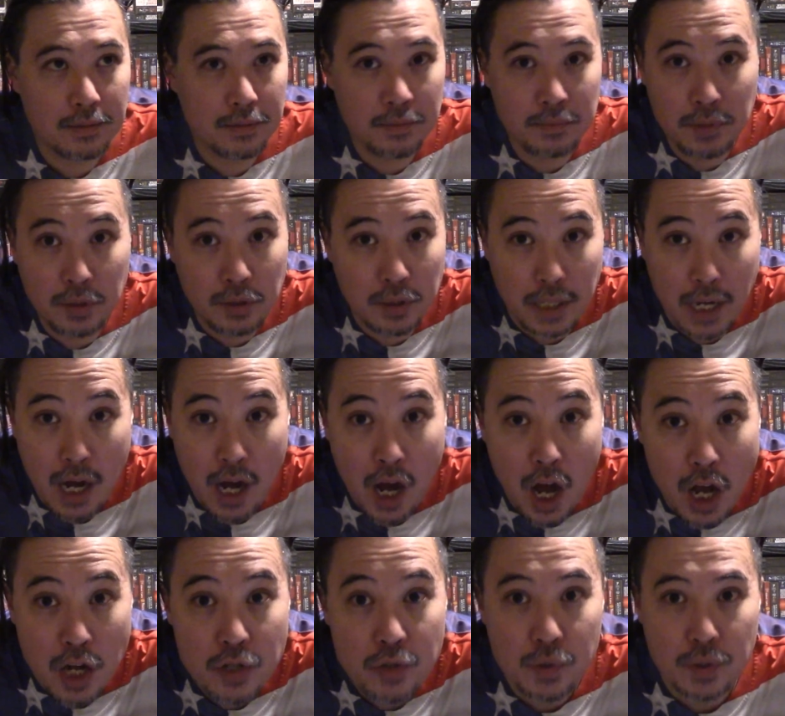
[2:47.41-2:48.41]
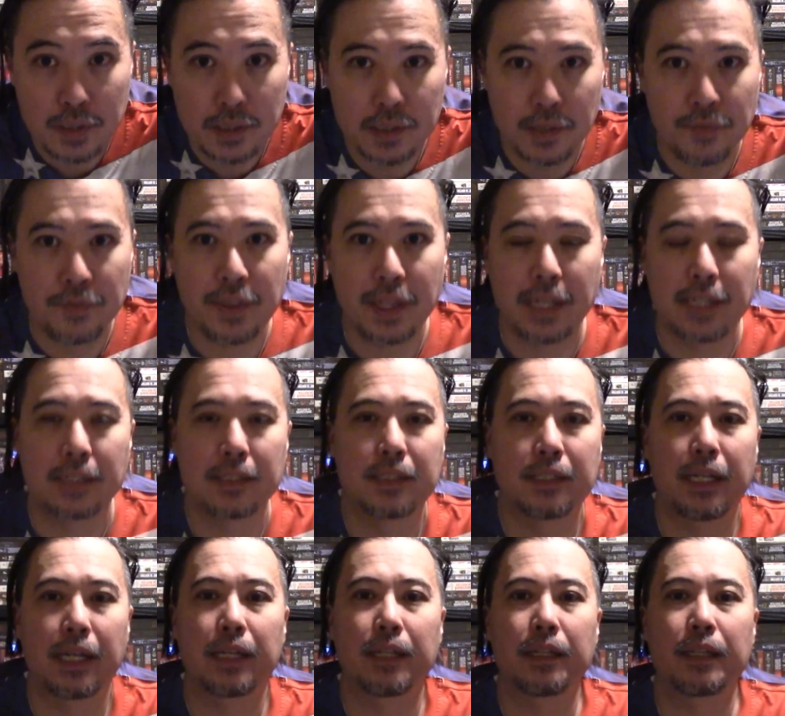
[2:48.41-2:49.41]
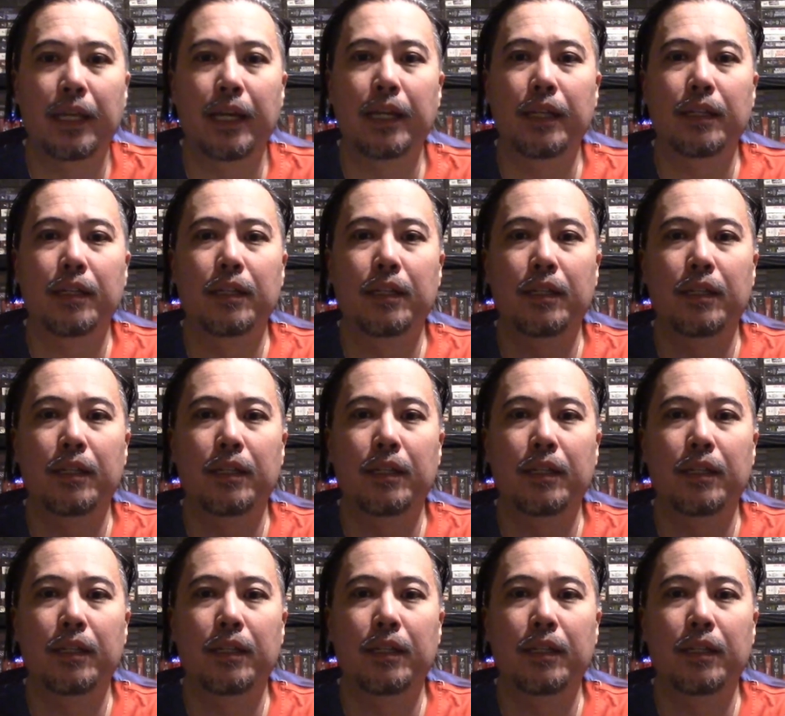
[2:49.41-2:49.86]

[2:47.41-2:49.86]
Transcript: literally hundreds of things that